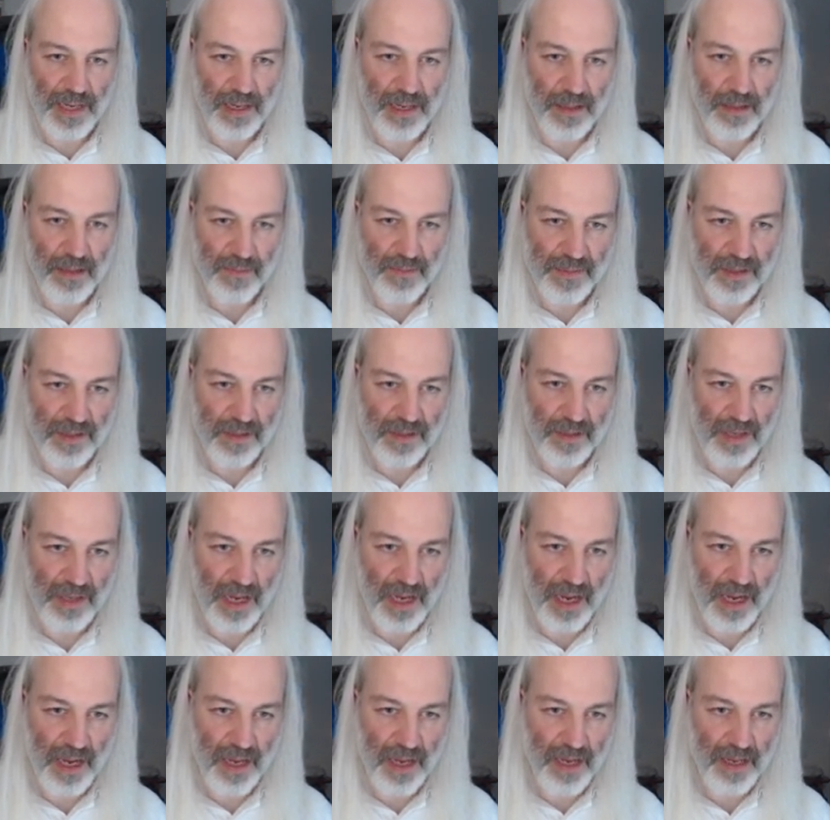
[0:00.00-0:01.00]

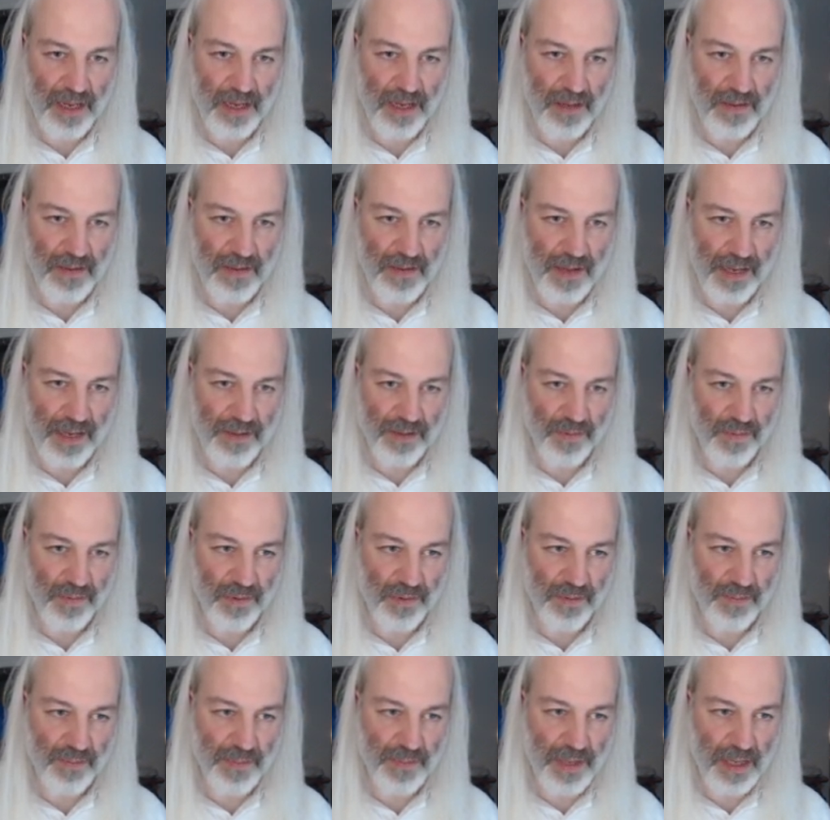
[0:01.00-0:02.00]
Say that will
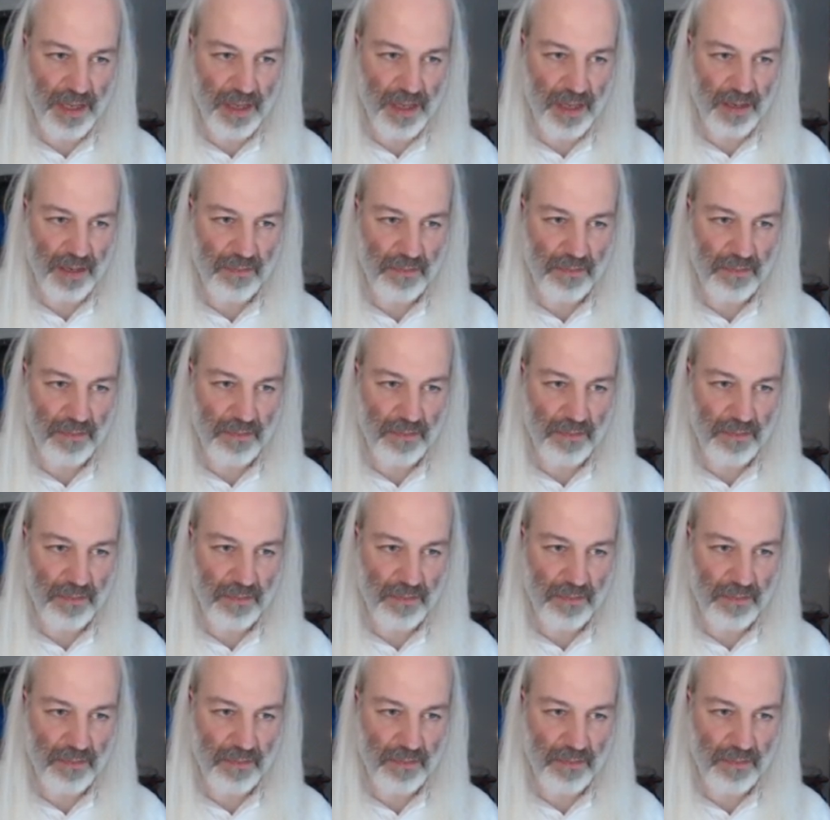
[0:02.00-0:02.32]
be